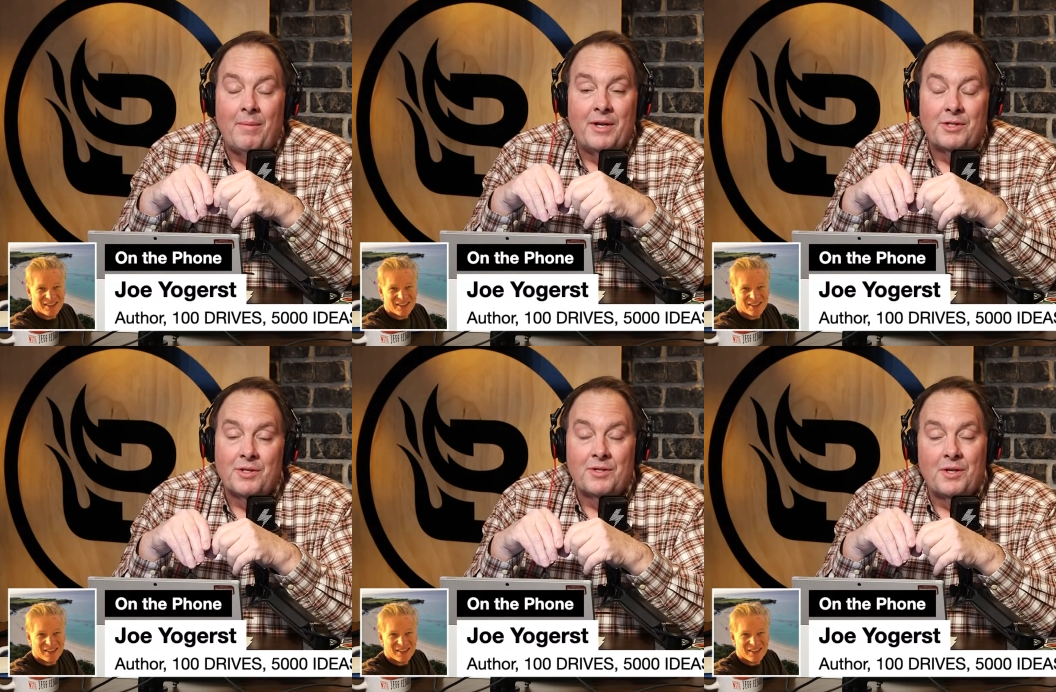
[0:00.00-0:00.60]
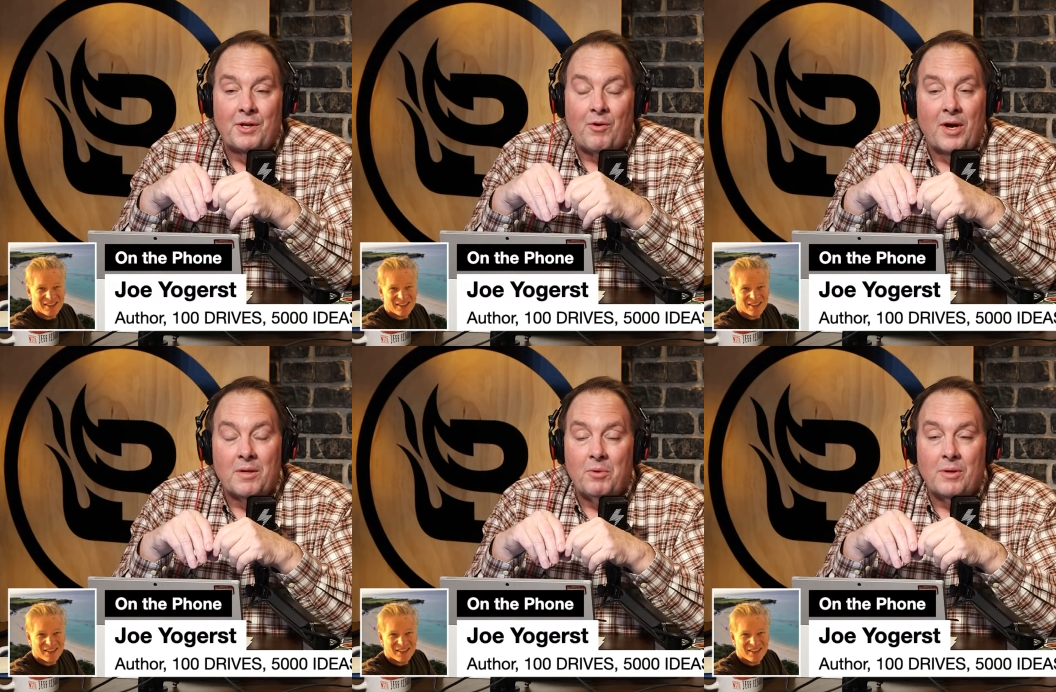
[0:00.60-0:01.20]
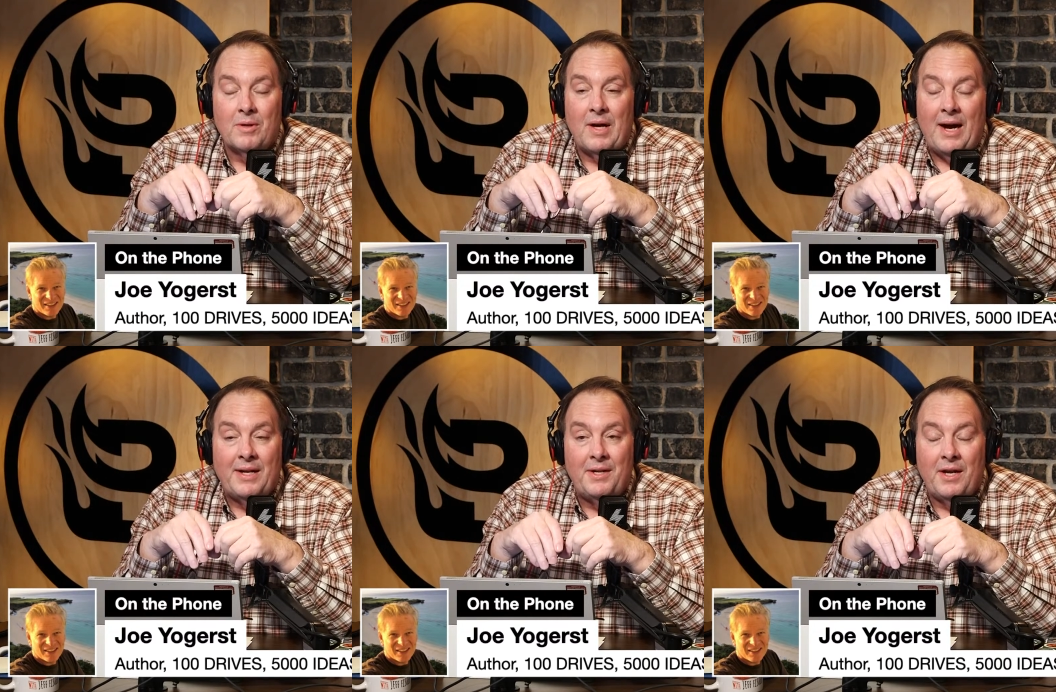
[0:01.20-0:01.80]
Speaker 1: I mean, it's just an incredible
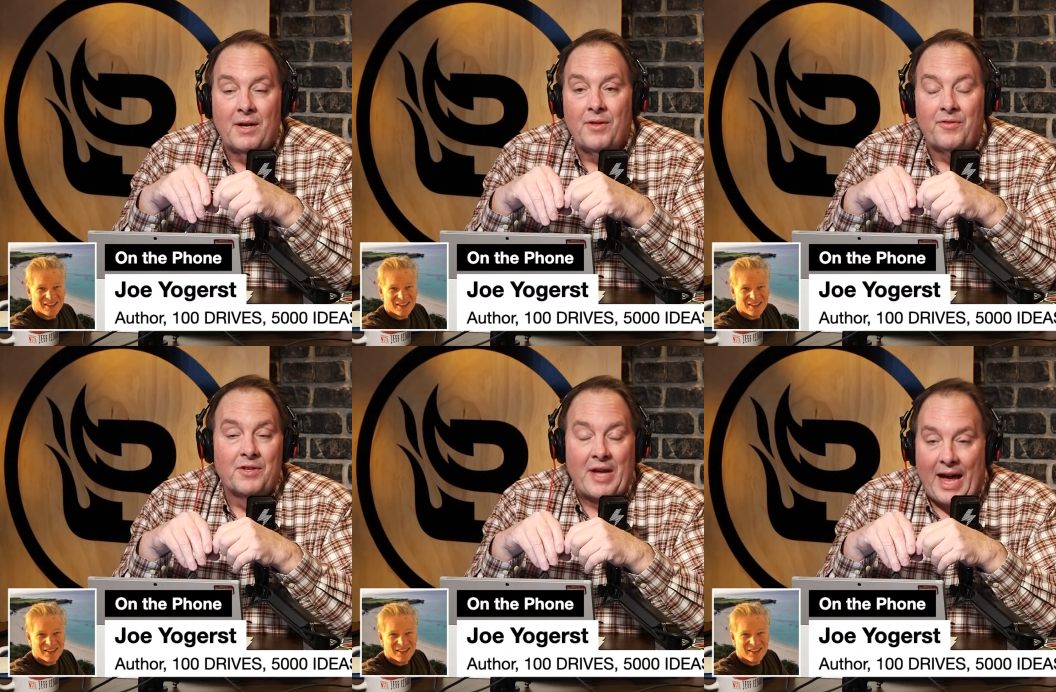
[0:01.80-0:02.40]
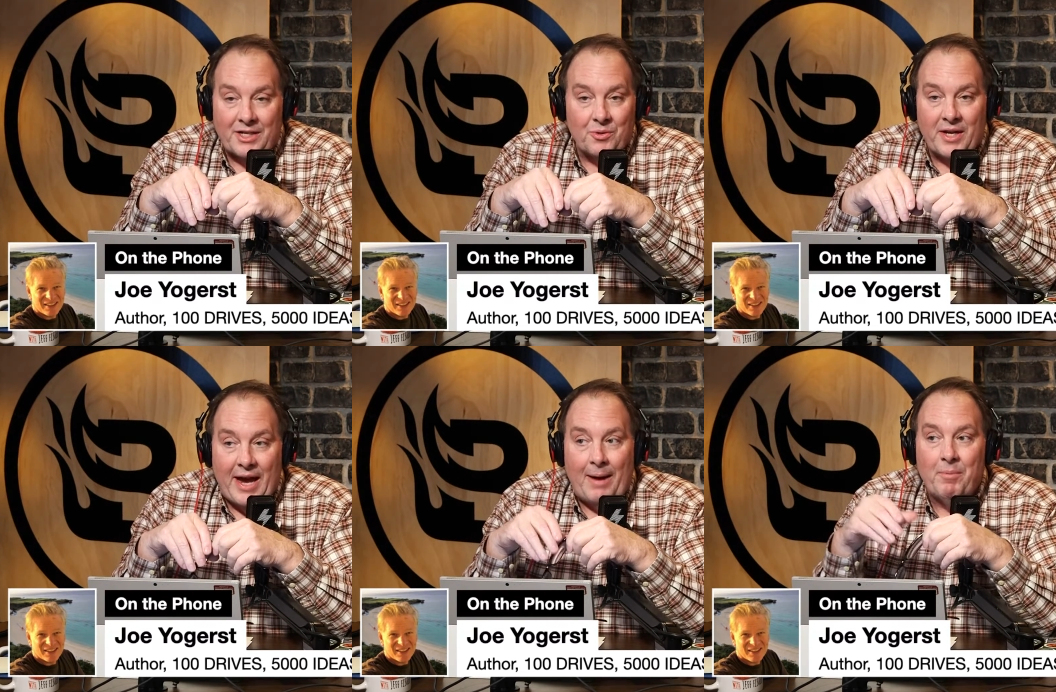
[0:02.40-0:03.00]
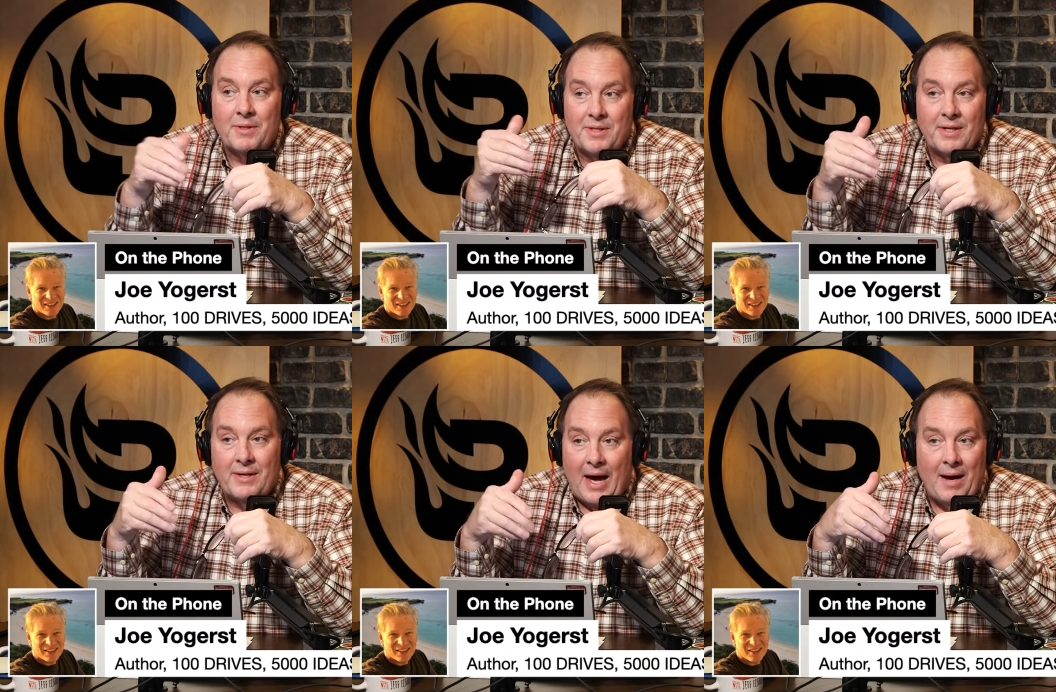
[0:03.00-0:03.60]
idea that this actually happened
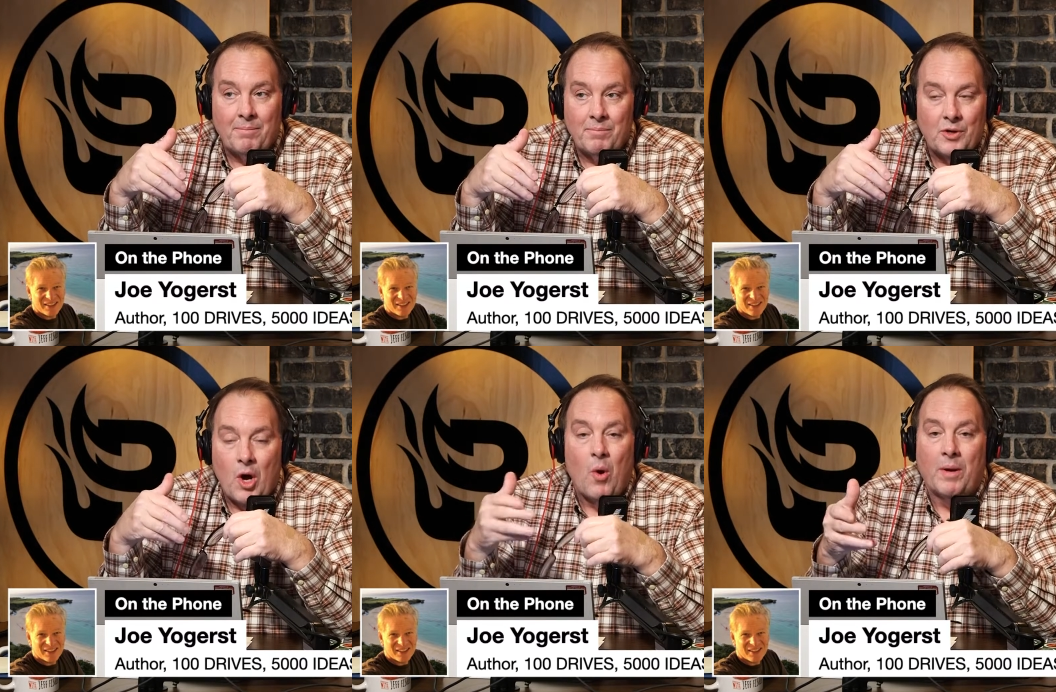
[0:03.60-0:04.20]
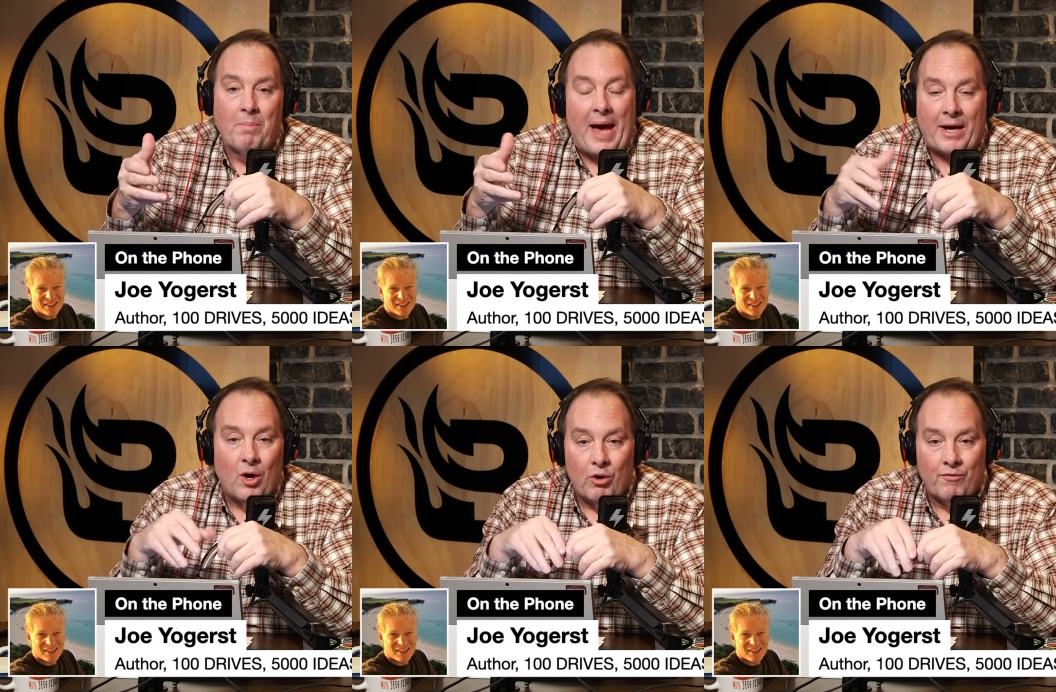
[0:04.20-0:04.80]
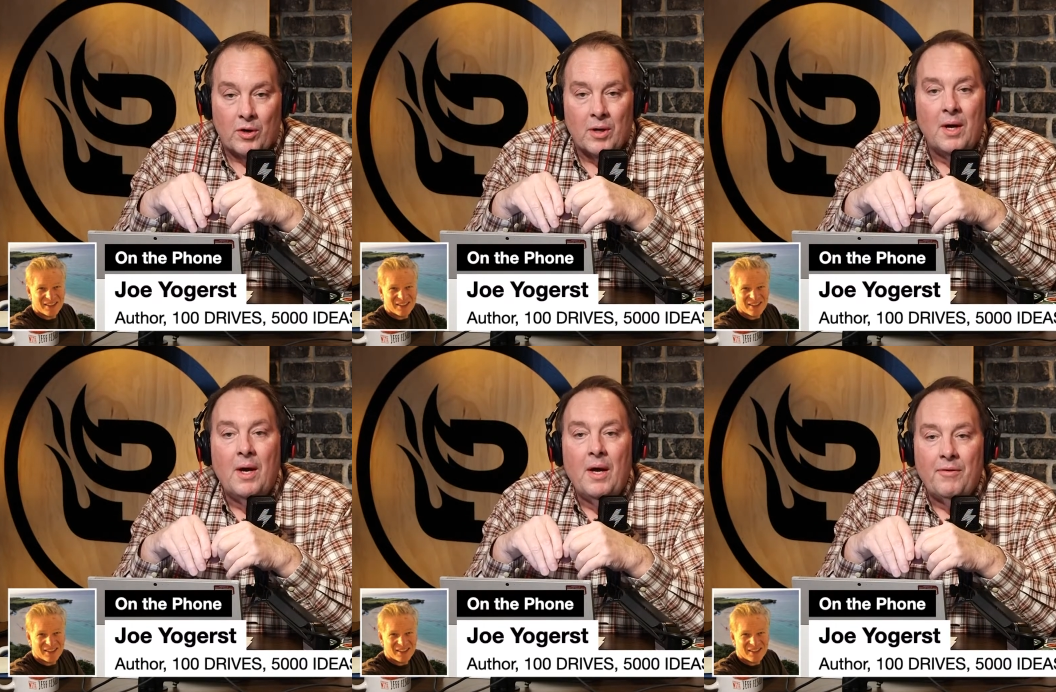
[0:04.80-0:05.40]
and I'm going back over
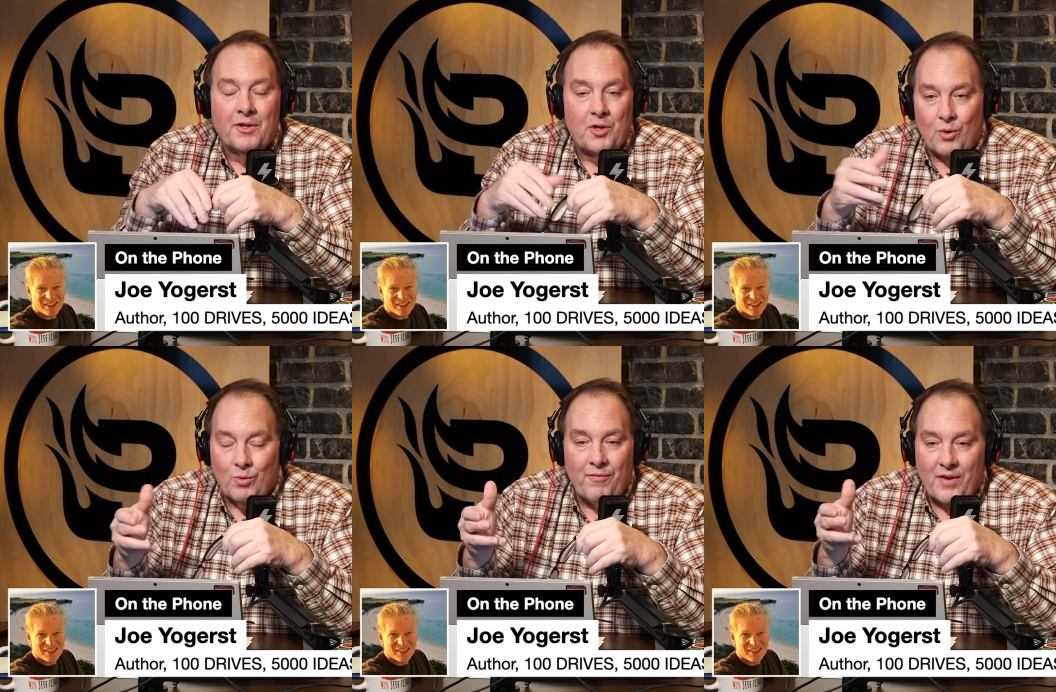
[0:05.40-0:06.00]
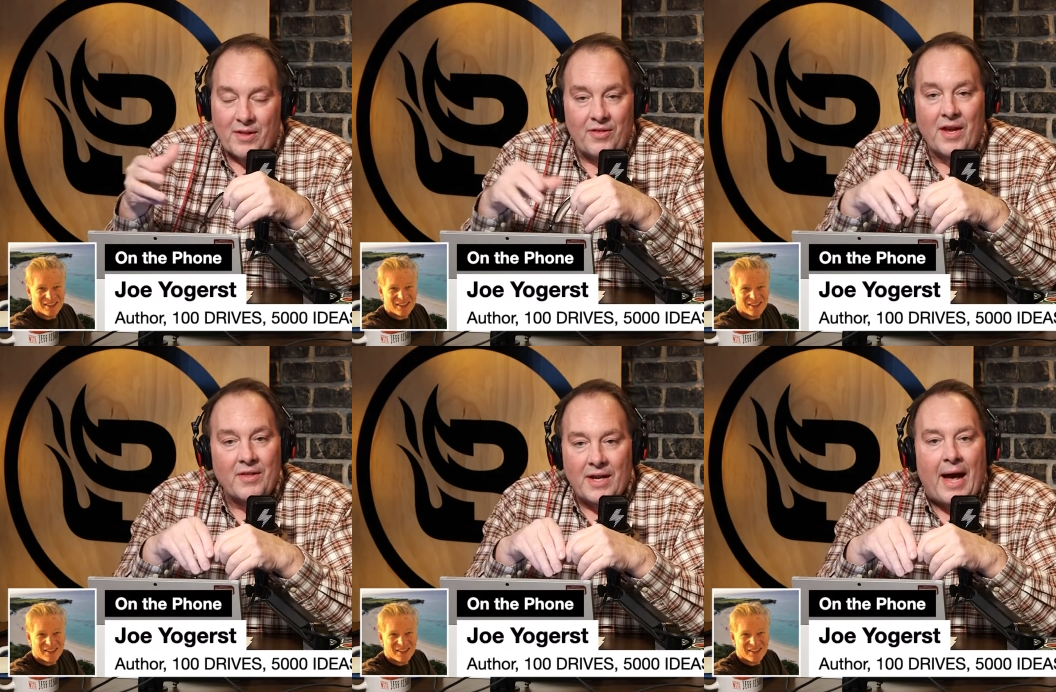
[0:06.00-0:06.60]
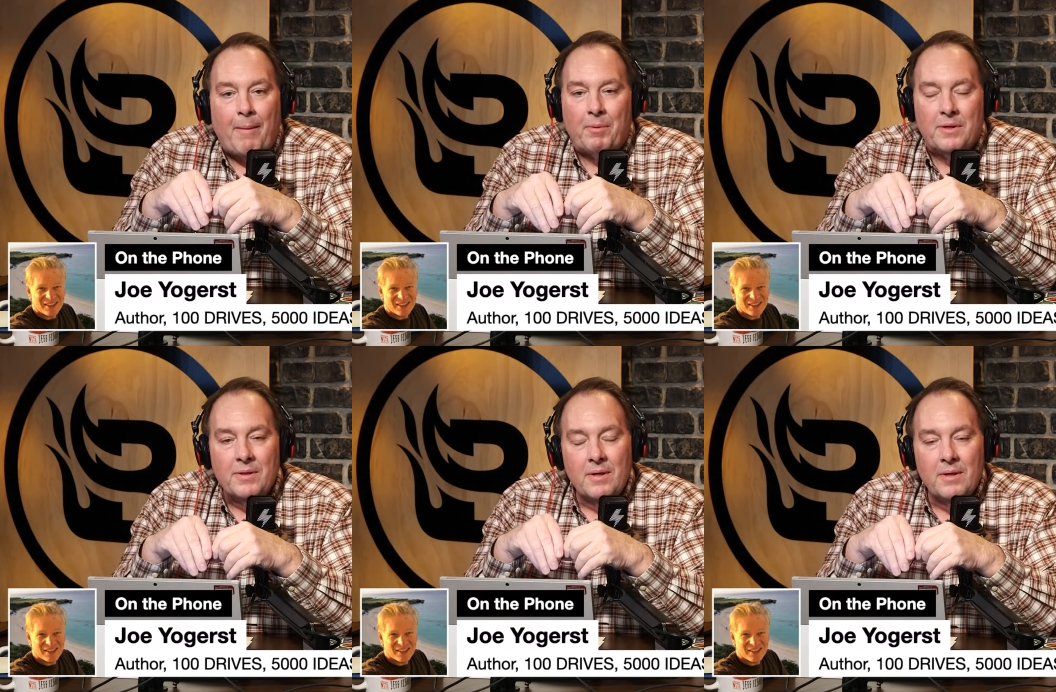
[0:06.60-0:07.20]
this horrific thing that
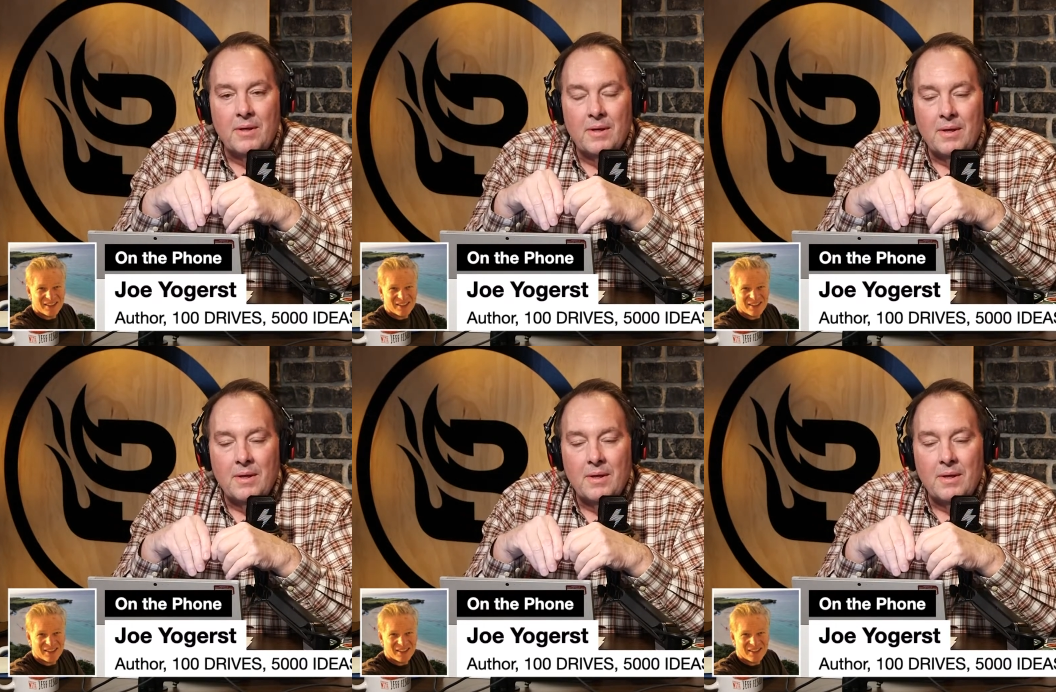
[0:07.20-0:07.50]
happened?